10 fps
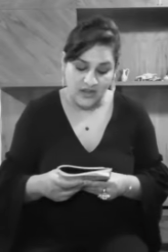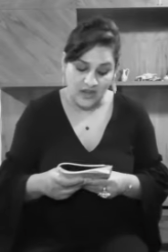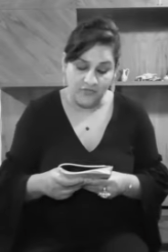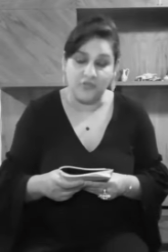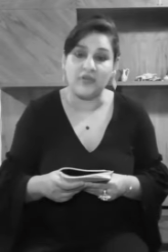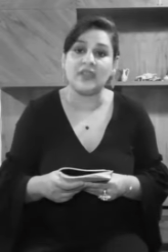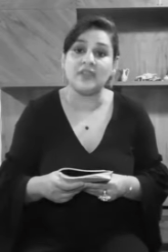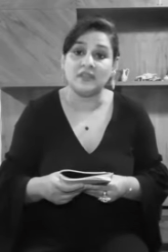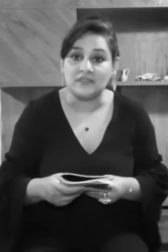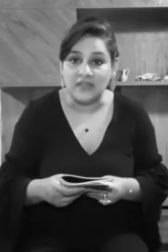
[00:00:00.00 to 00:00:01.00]
every
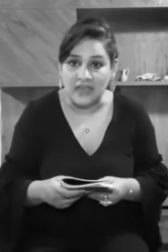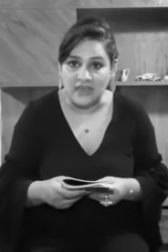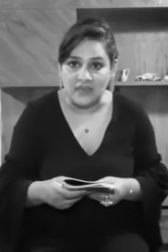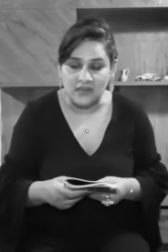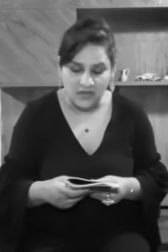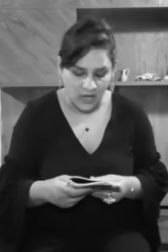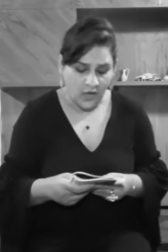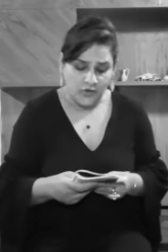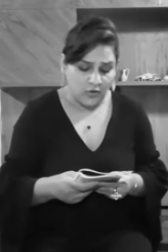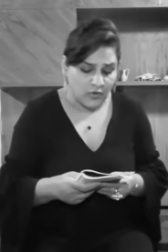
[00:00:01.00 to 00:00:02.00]
day.
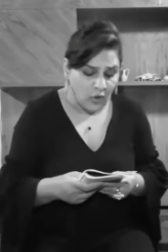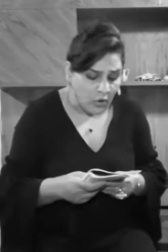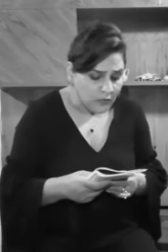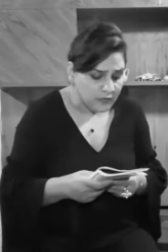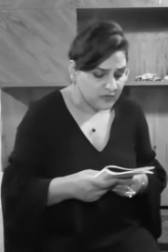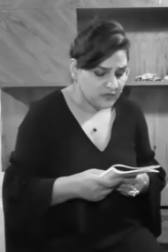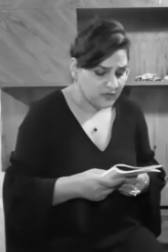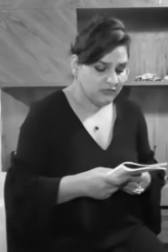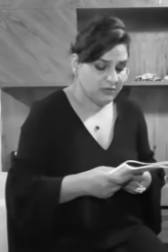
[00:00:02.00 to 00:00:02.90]
Your ghosts